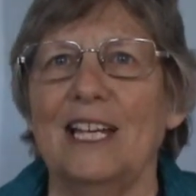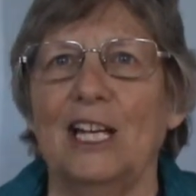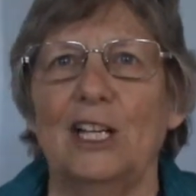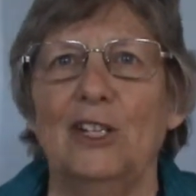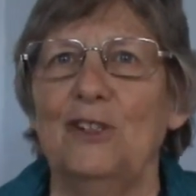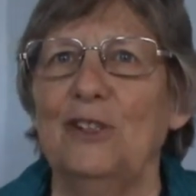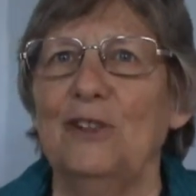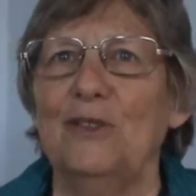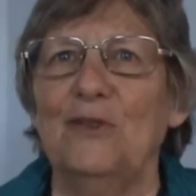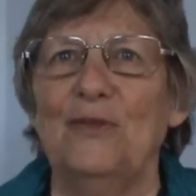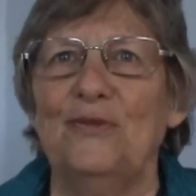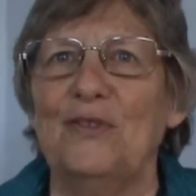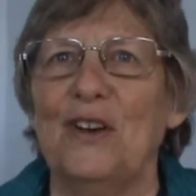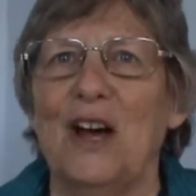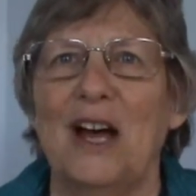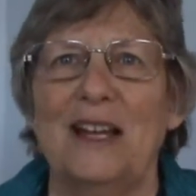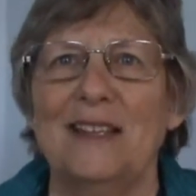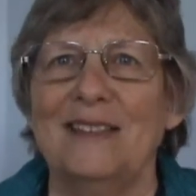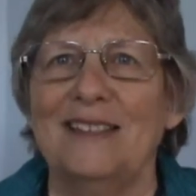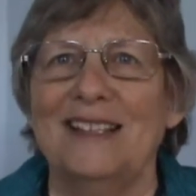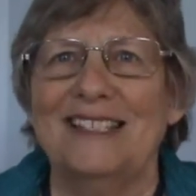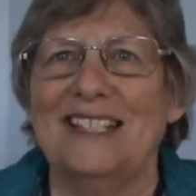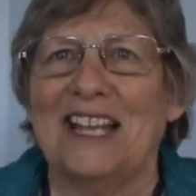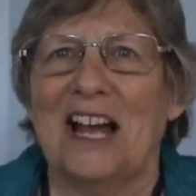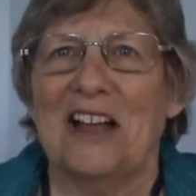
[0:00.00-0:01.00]
And I couldn't
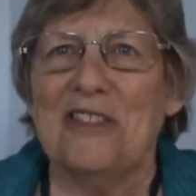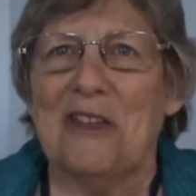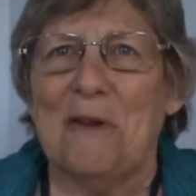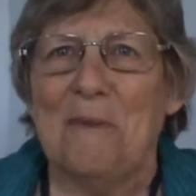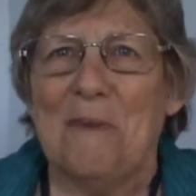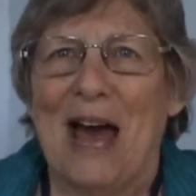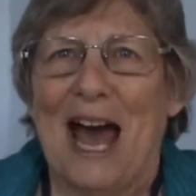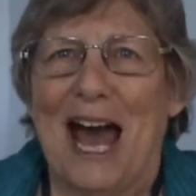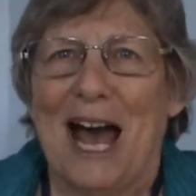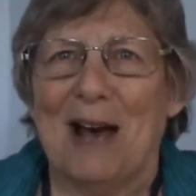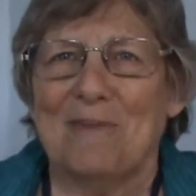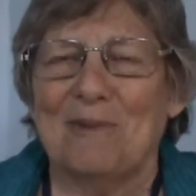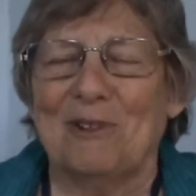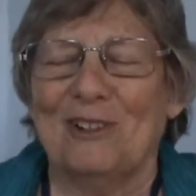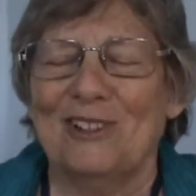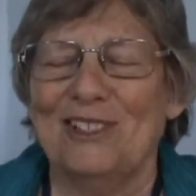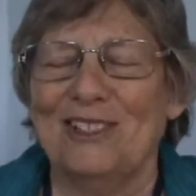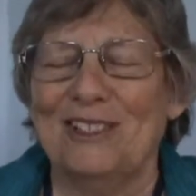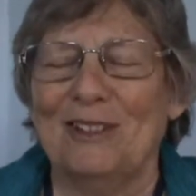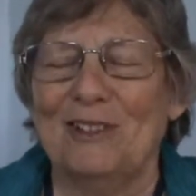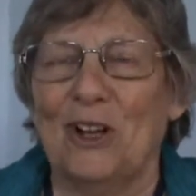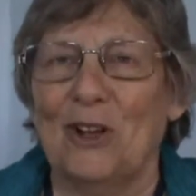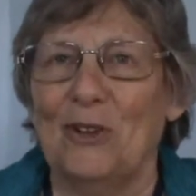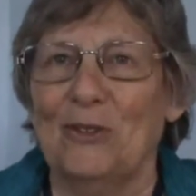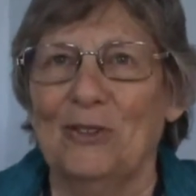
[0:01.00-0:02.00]
find this on the map
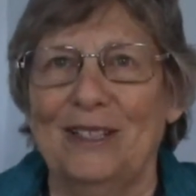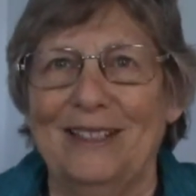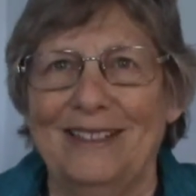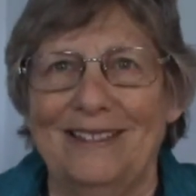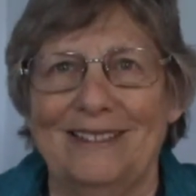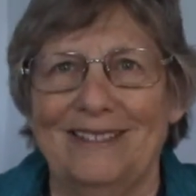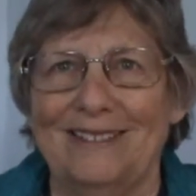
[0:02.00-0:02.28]
because it only...